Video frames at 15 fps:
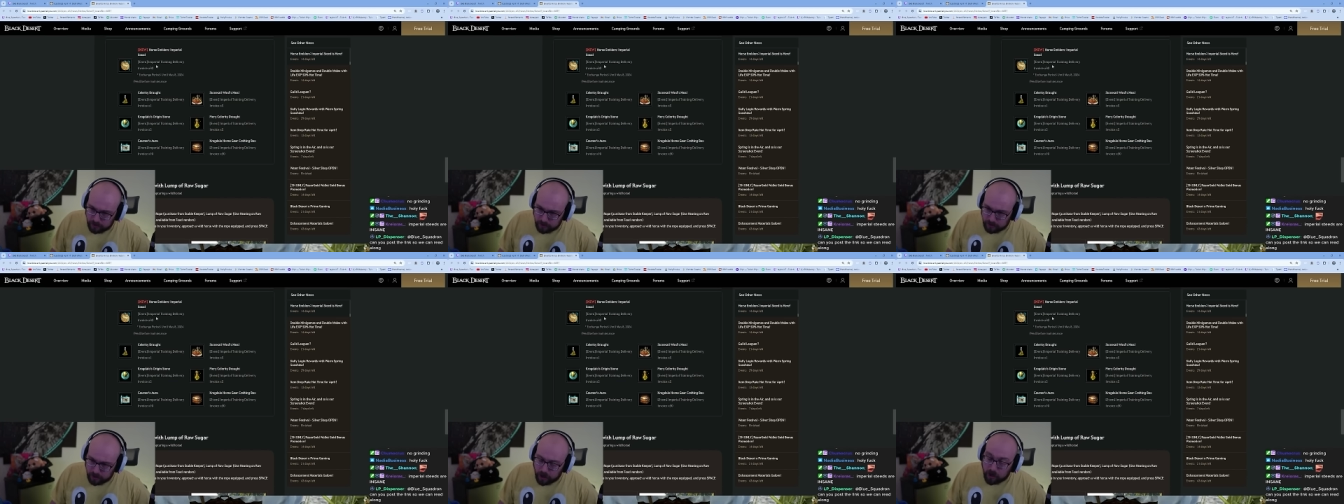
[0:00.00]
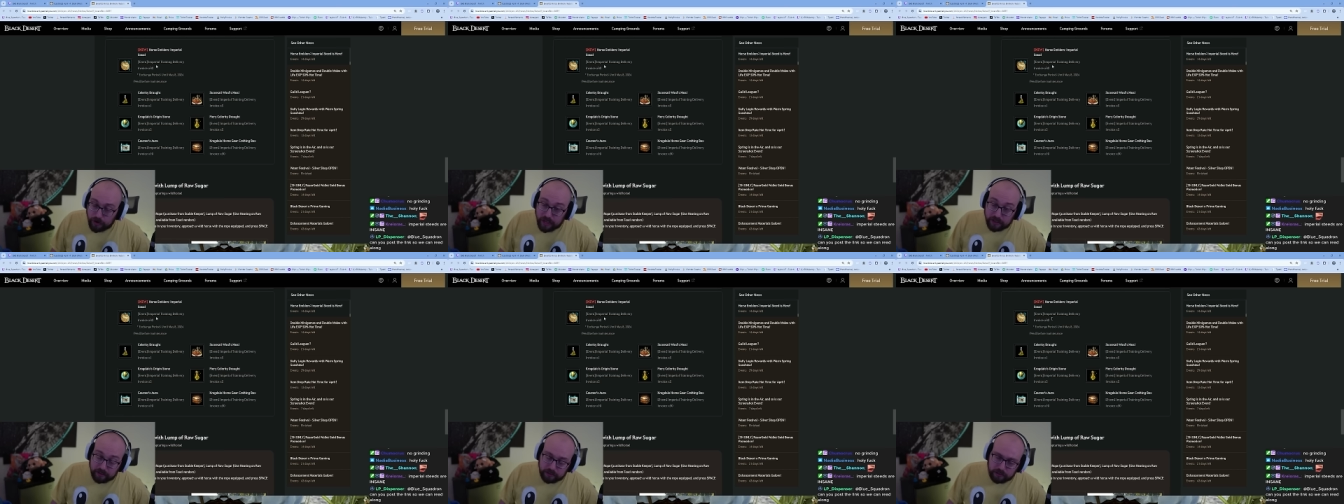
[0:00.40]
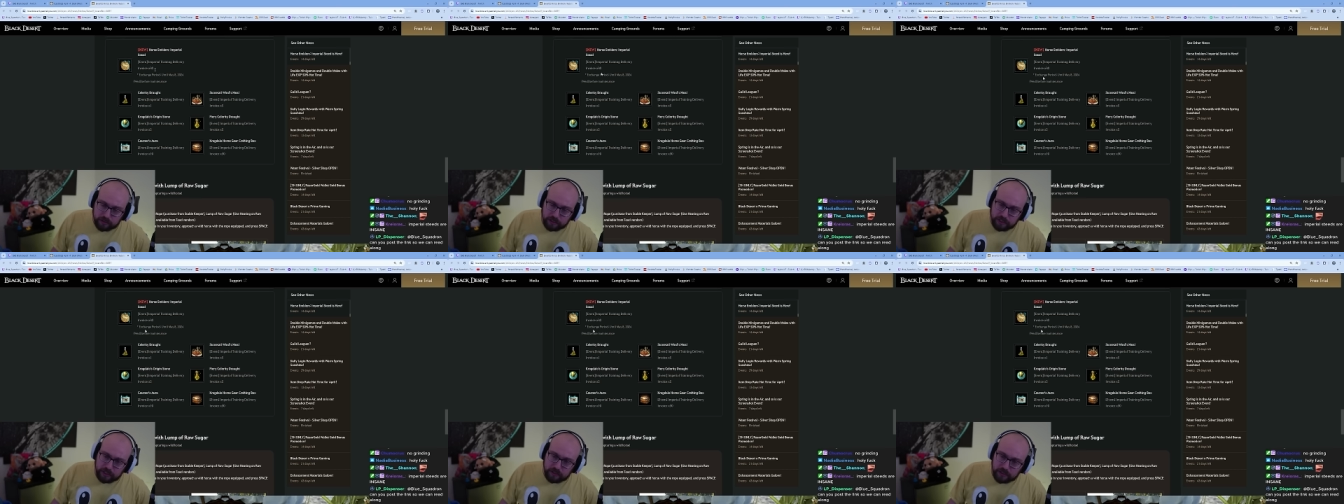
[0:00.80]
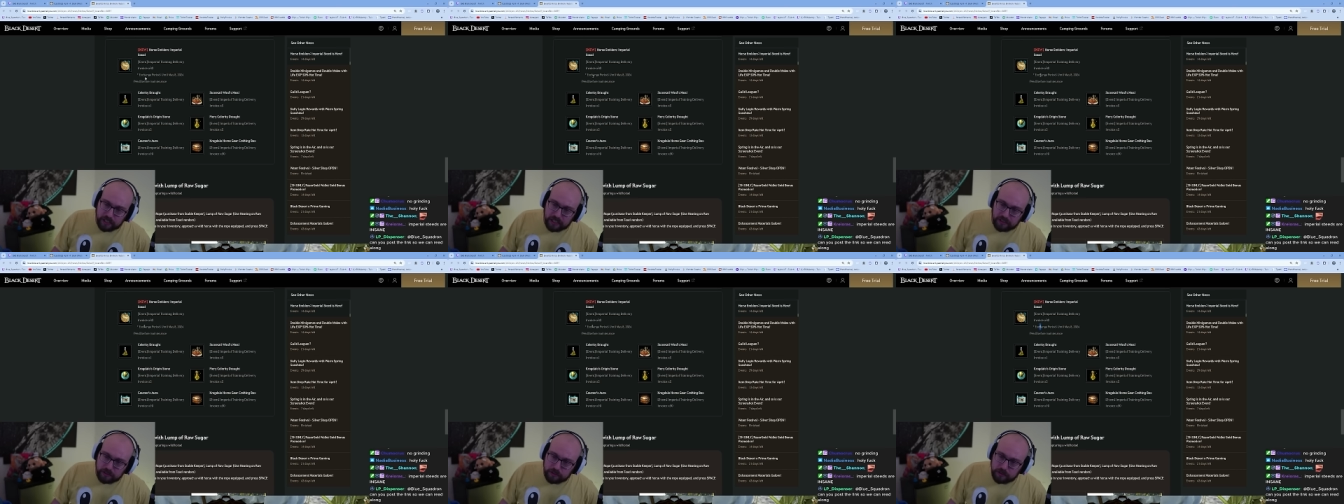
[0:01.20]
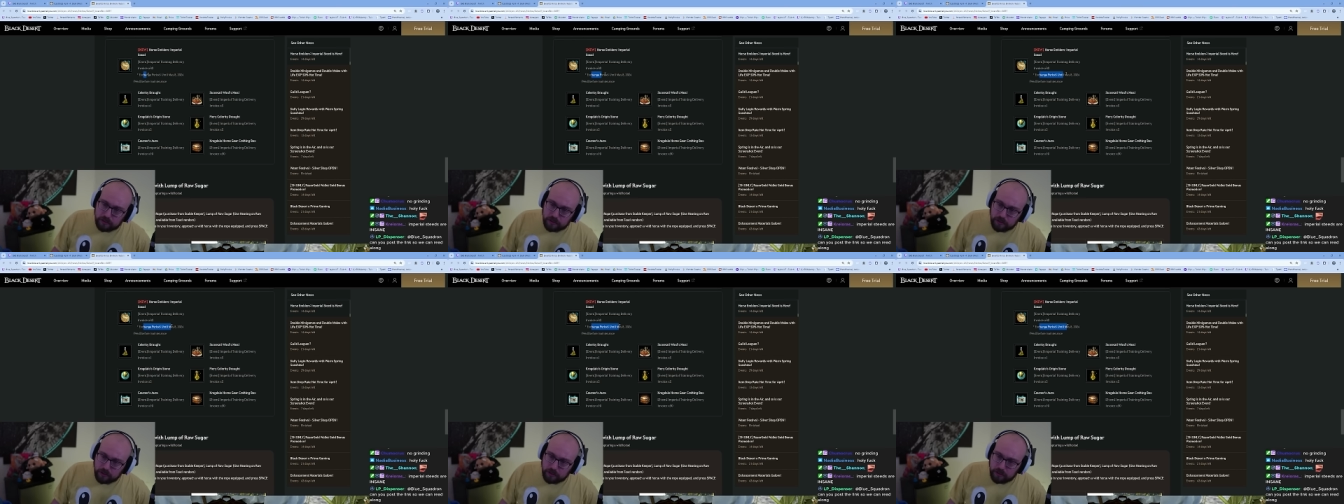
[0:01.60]
oh, yeah, the little seal things.
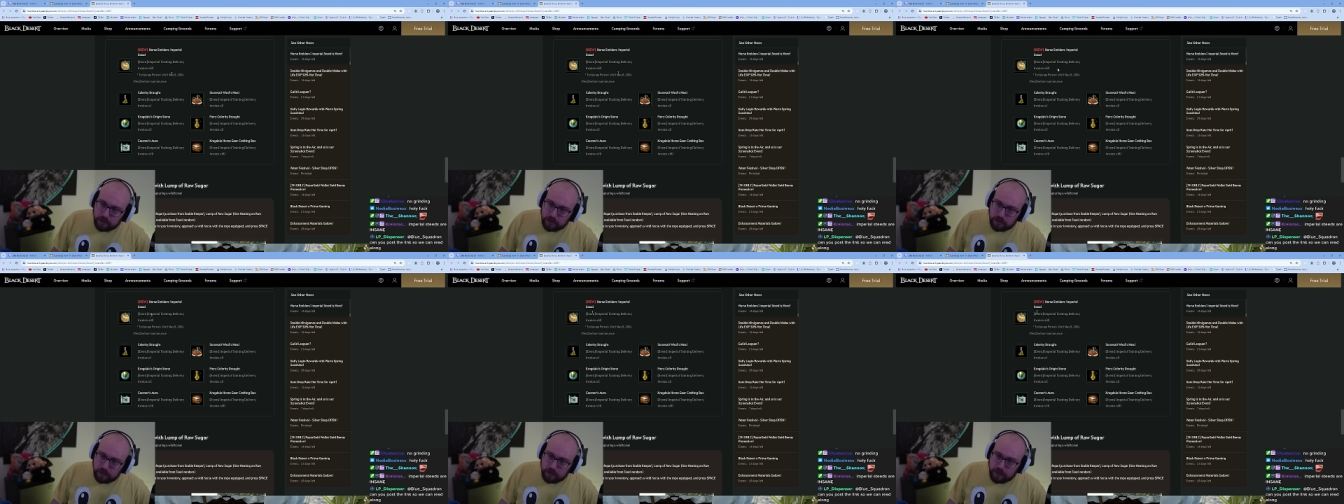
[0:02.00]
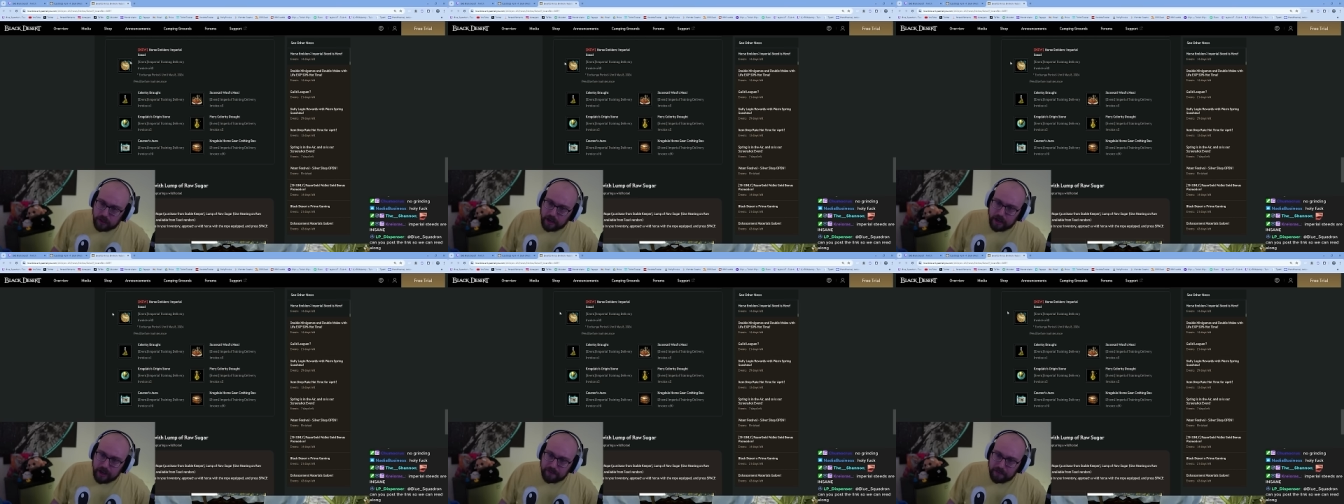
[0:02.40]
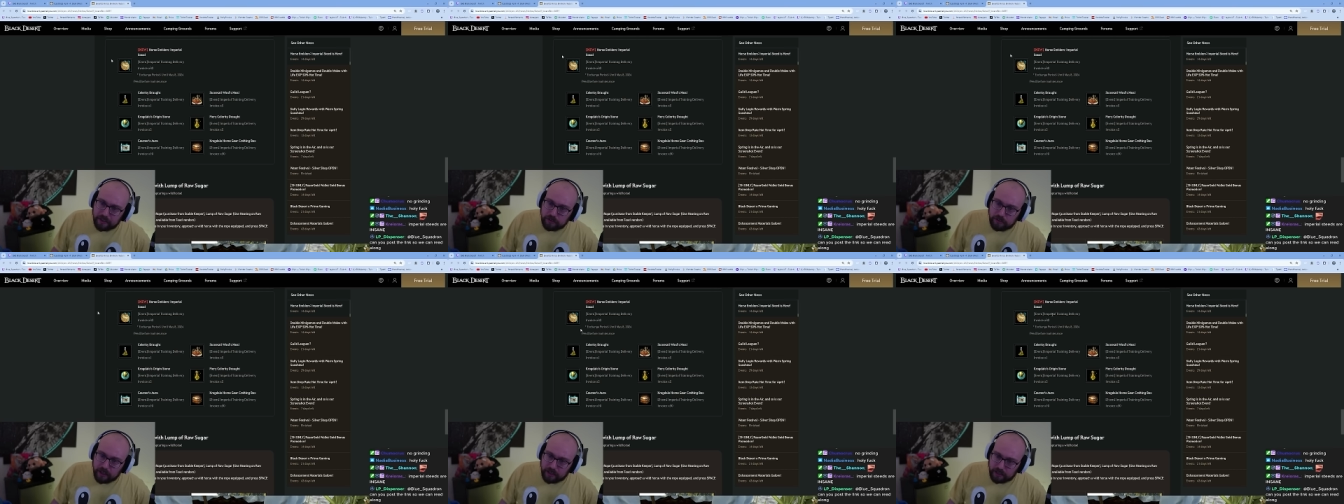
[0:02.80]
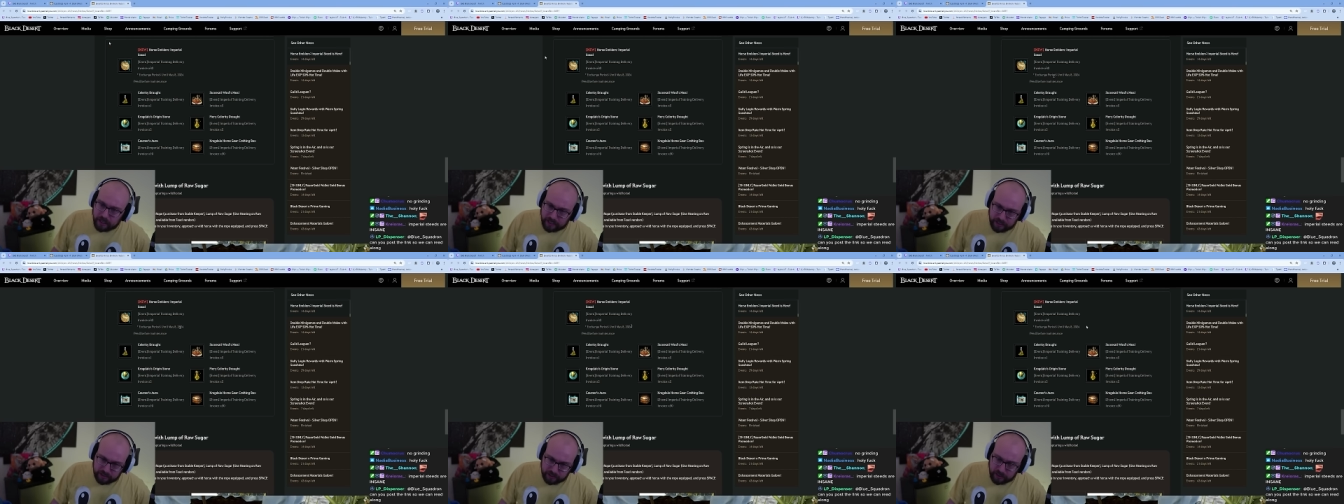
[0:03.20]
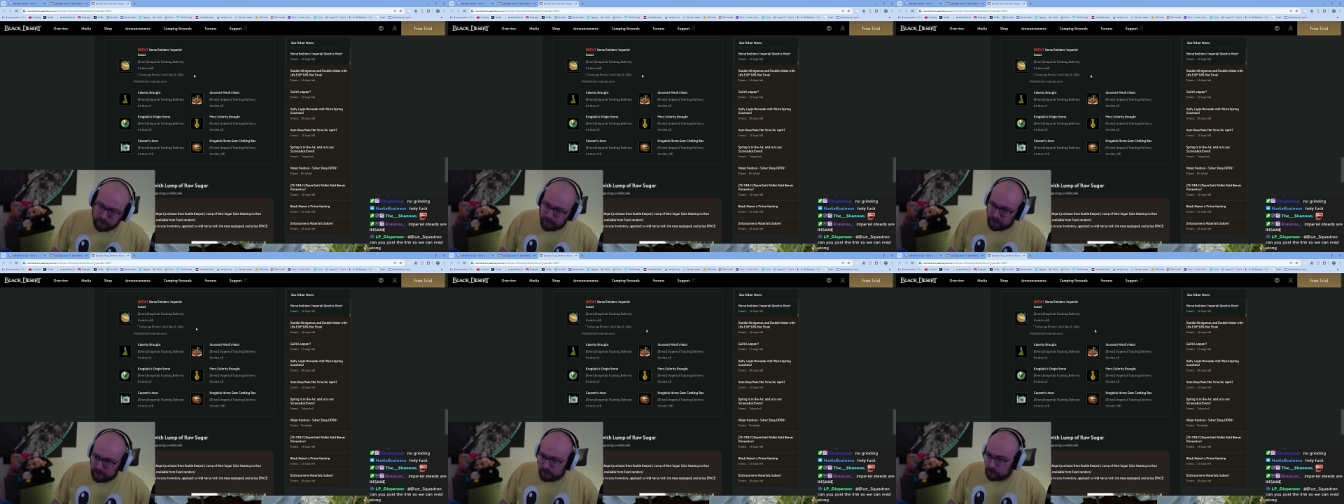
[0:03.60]
Uh, and then you get, I guess, an
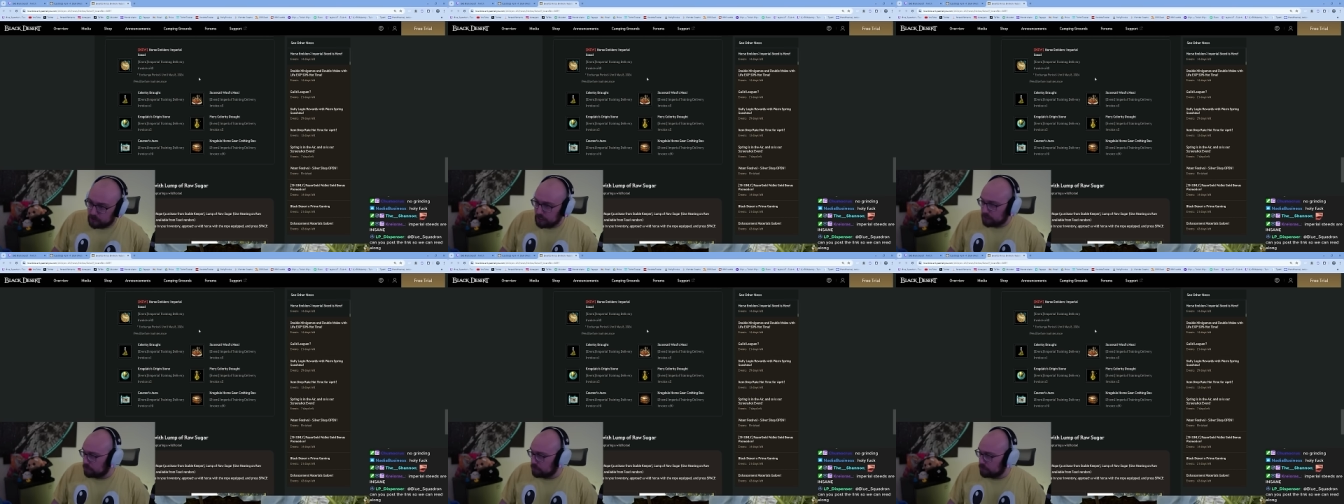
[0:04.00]
Imperial Steed,